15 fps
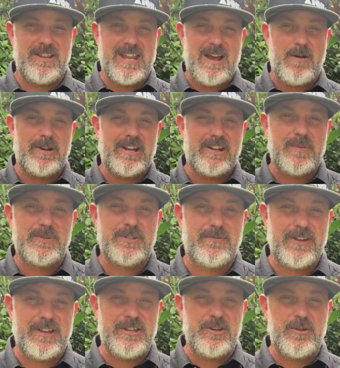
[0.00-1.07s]
Now, when it comes to
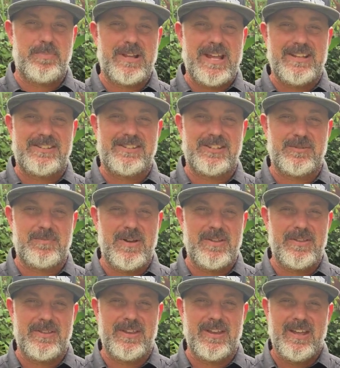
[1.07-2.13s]
feeding your plants this
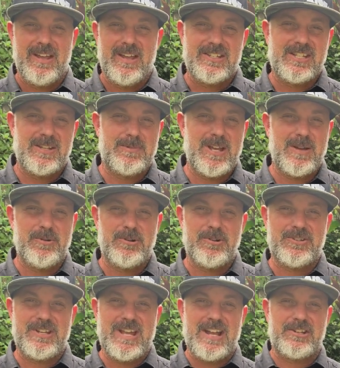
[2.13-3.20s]
month, September
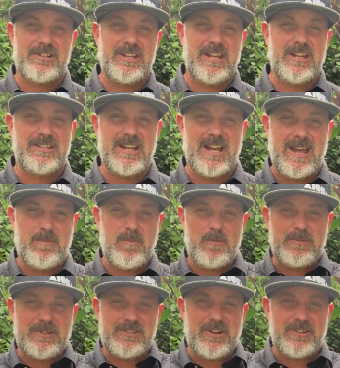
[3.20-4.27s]
is actually a time
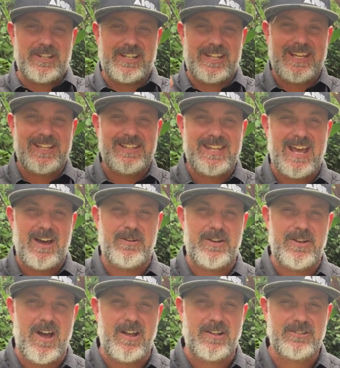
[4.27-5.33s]
when we start to kick it down a
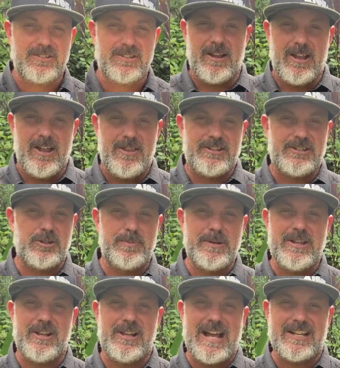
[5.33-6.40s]
notch. This will
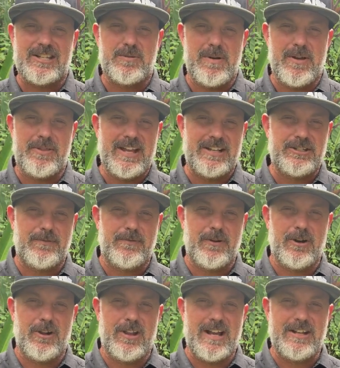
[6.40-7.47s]
be the last month that you
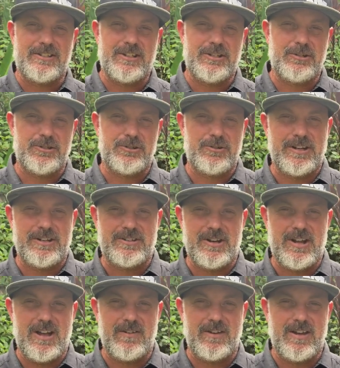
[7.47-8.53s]
fertilize citrus trees and
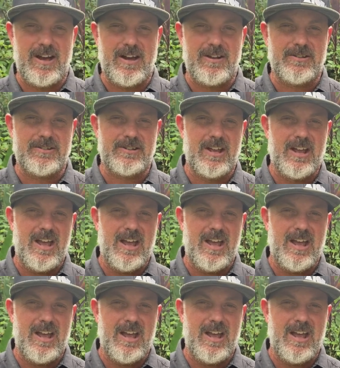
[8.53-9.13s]
avocados.